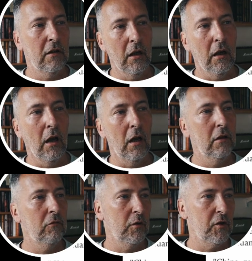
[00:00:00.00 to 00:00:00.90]
Ng
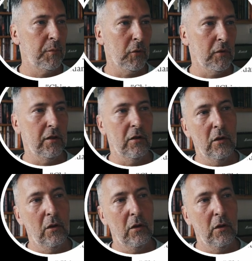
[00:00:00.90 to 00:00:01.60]
responded.